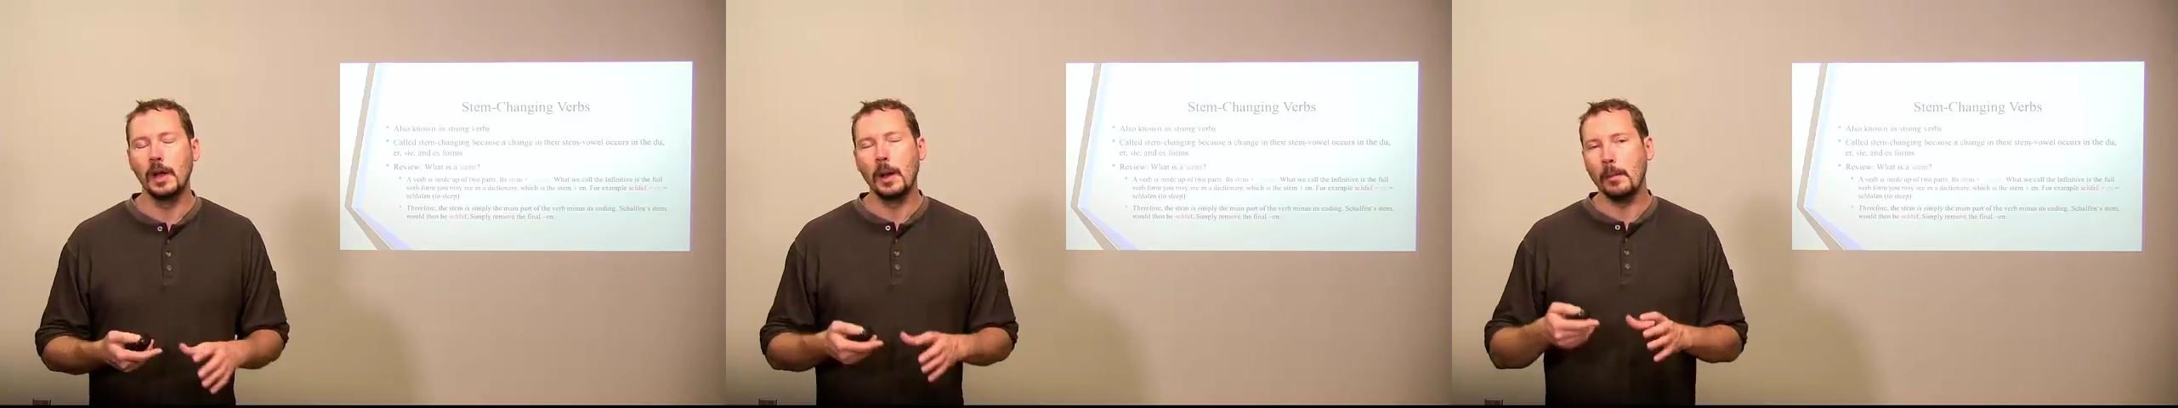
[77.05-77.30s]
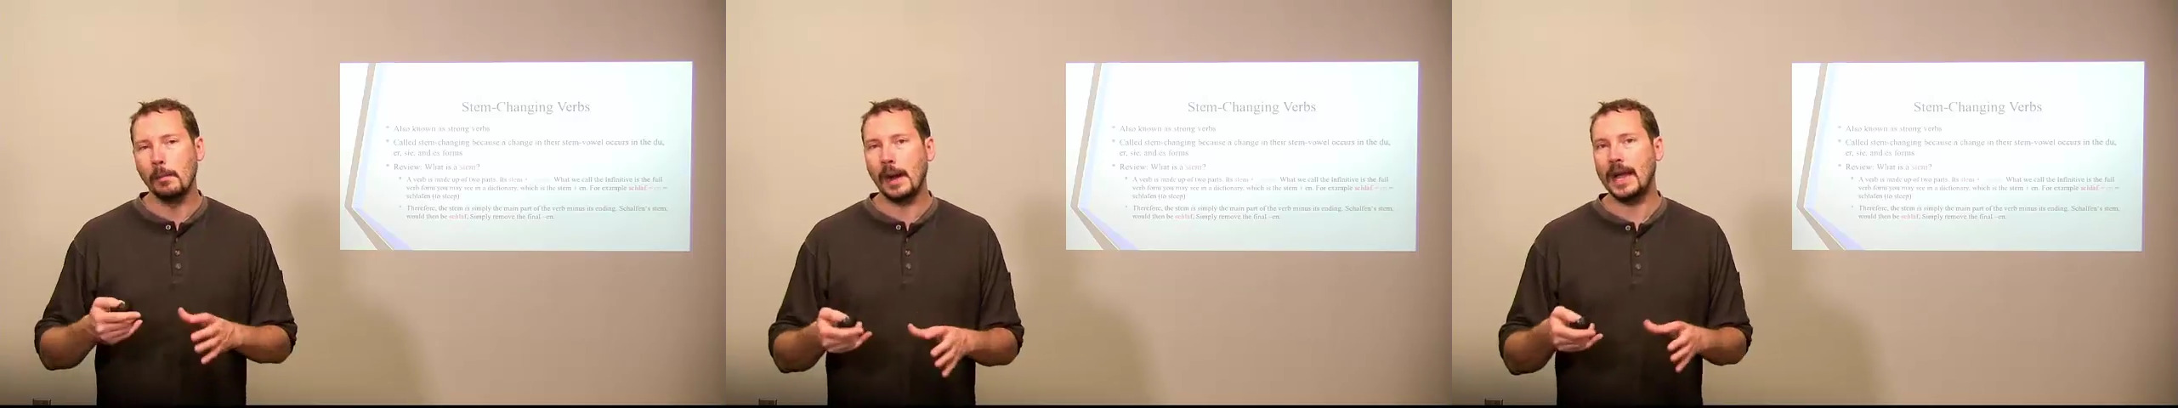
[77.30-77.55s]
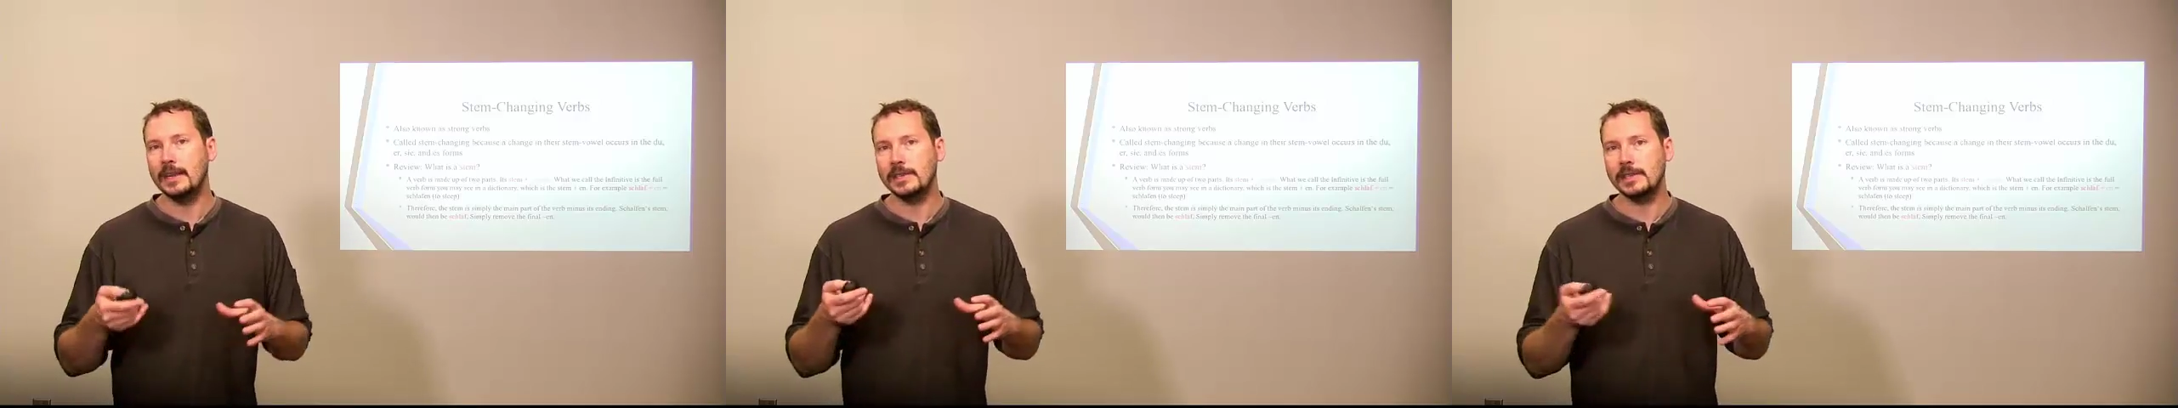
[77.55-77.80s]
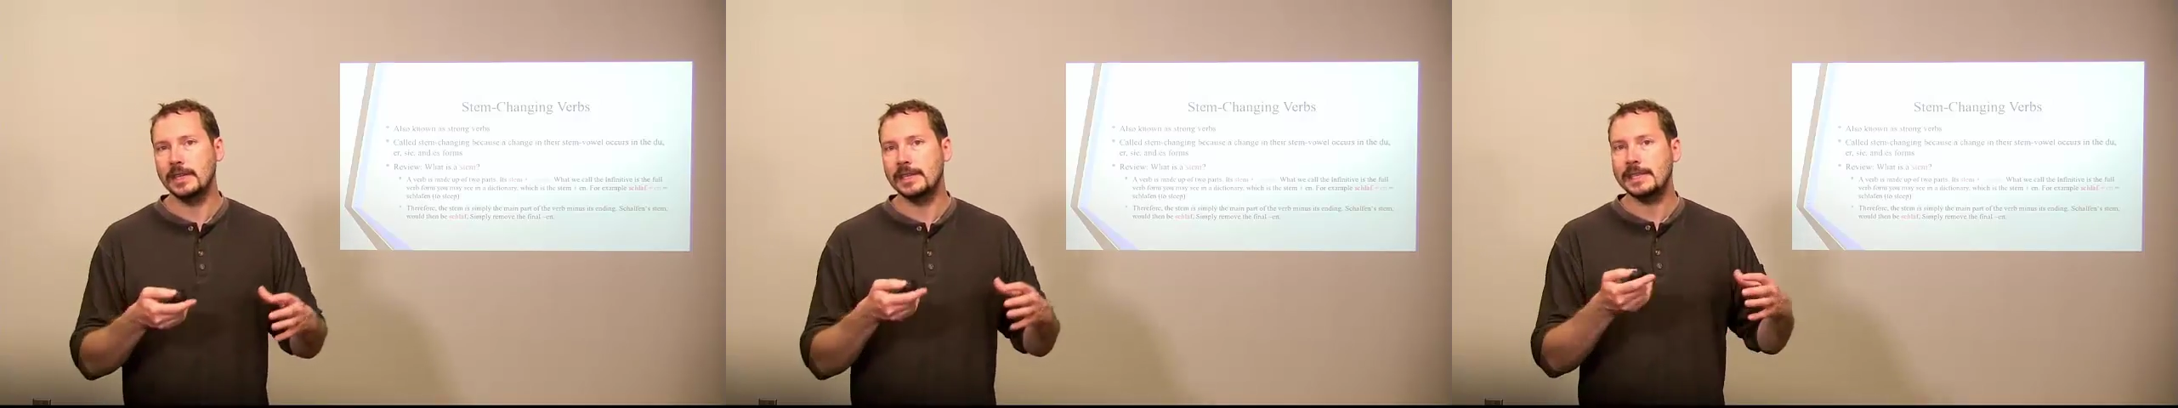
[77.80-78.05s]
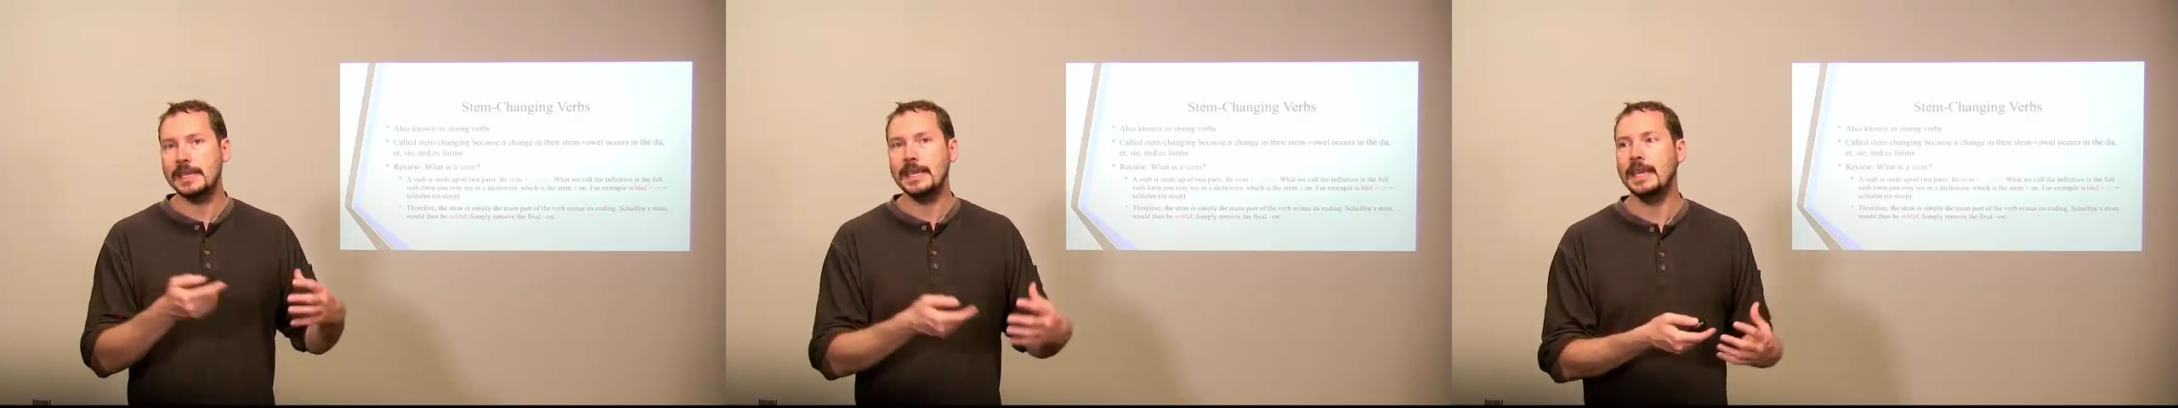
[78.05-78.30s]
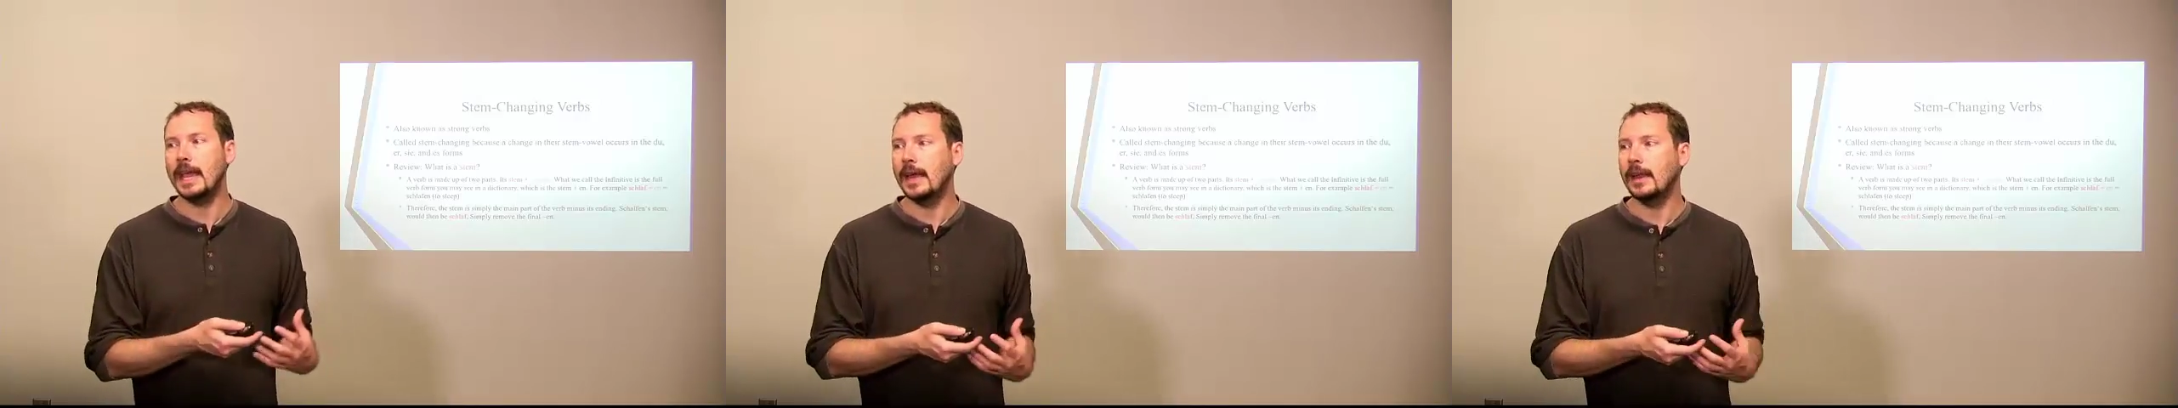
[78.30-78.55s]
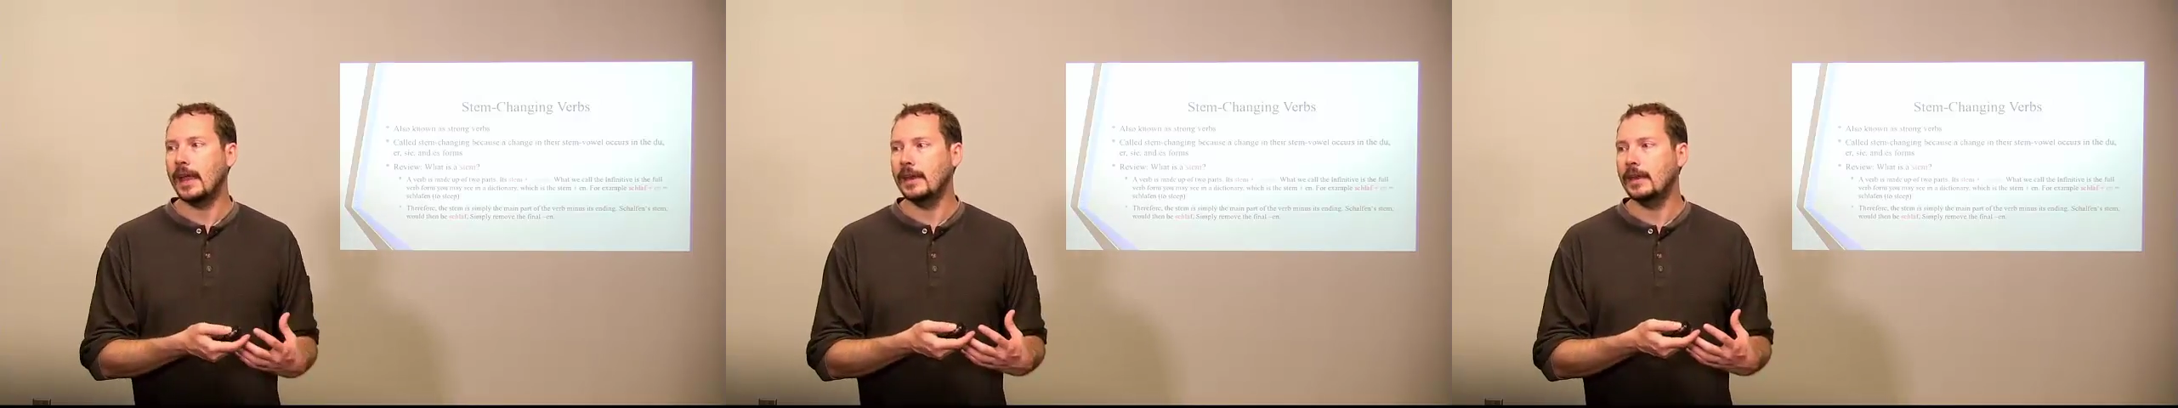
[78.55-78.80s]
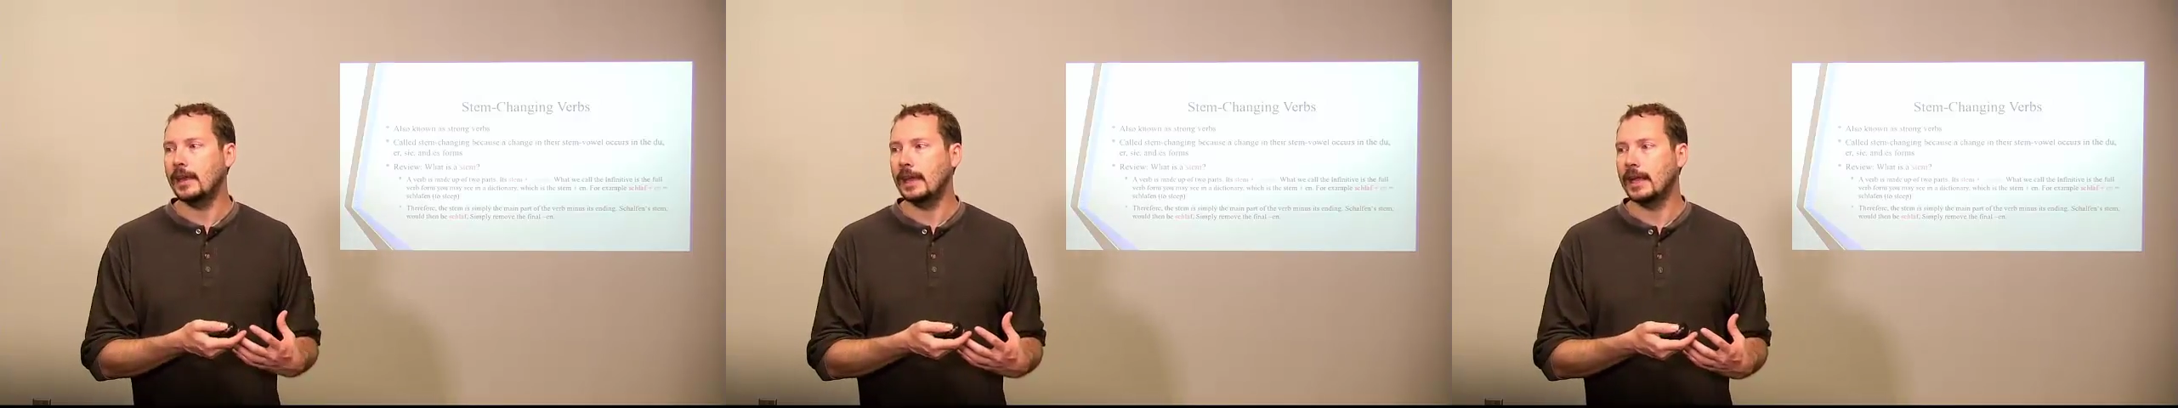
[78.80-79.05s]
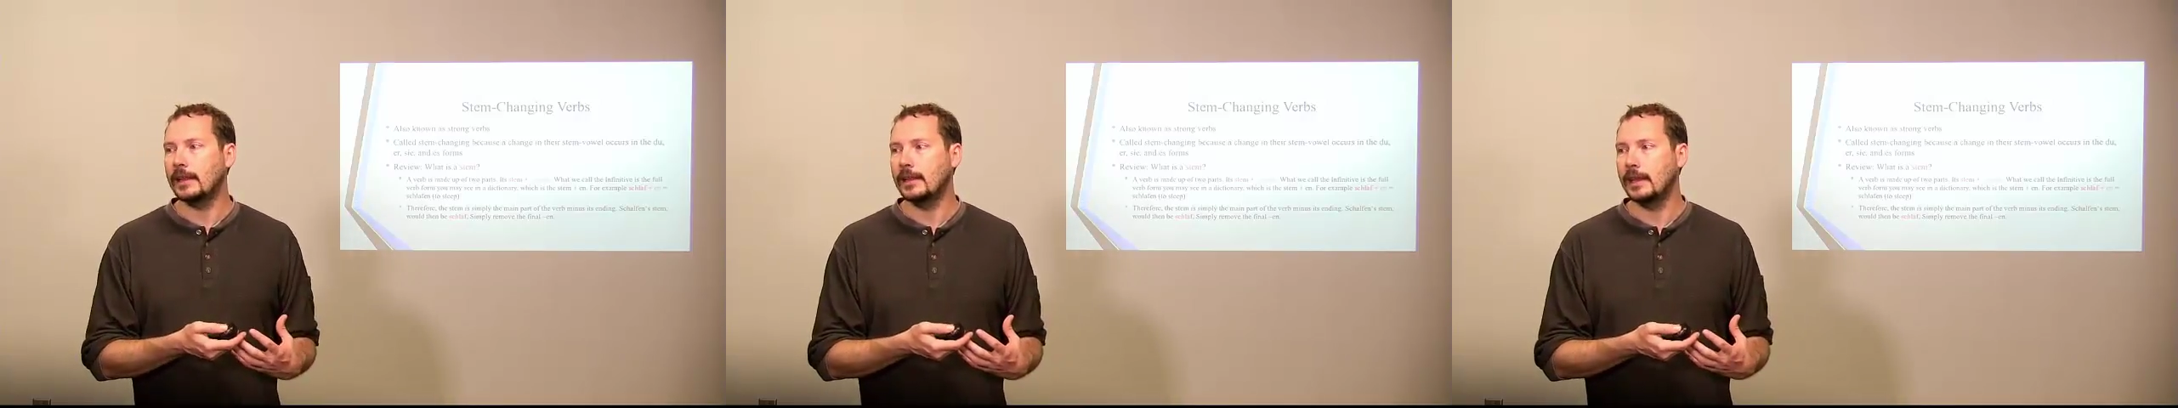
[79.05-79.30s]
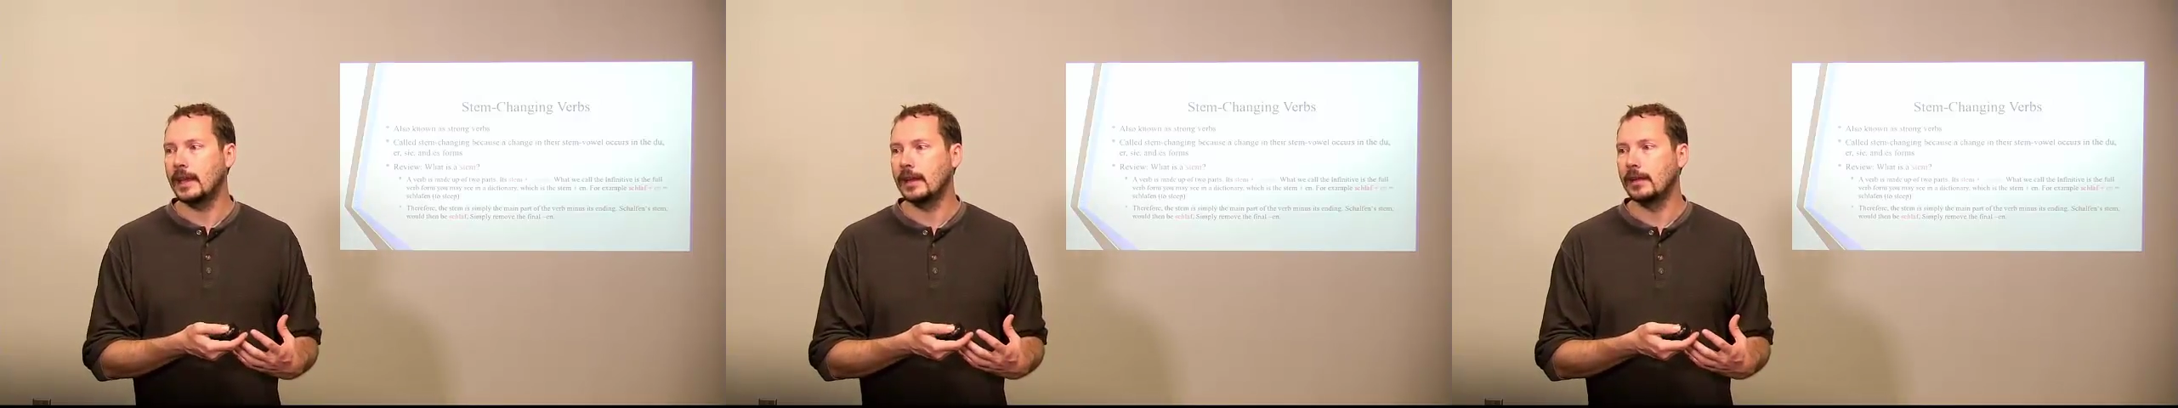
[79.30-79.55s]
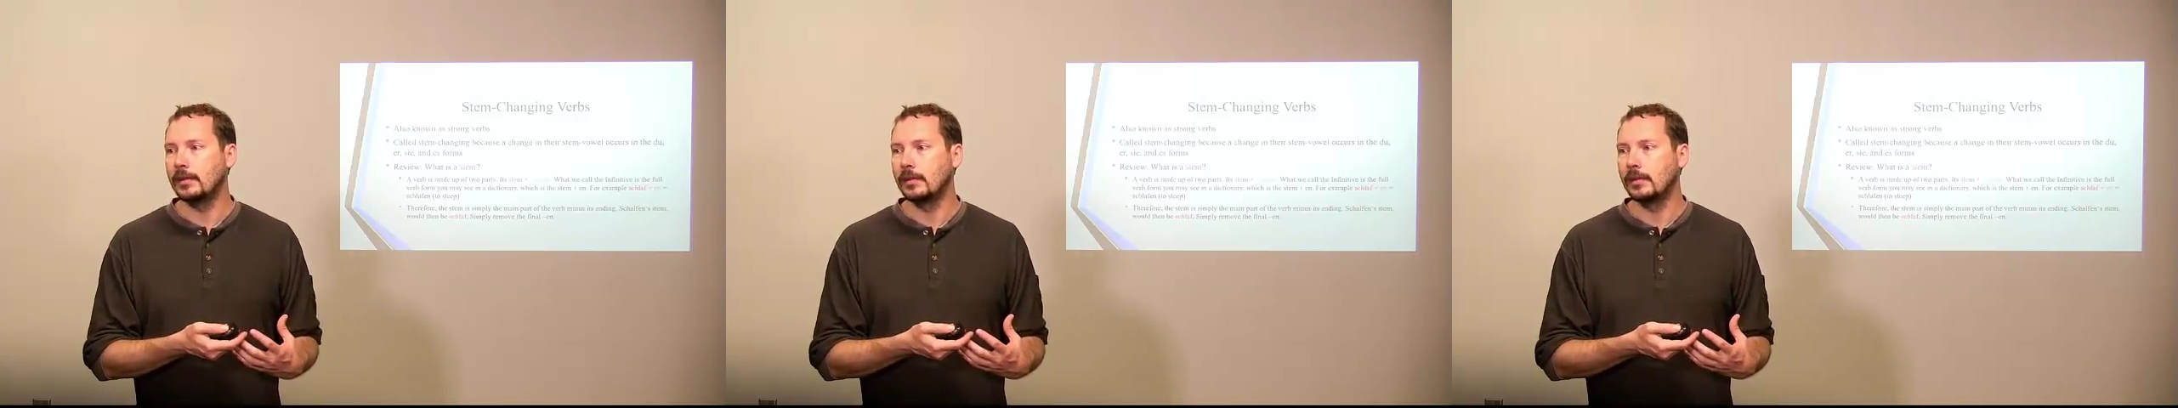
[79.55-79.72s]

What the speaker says: minus its en ending at the end.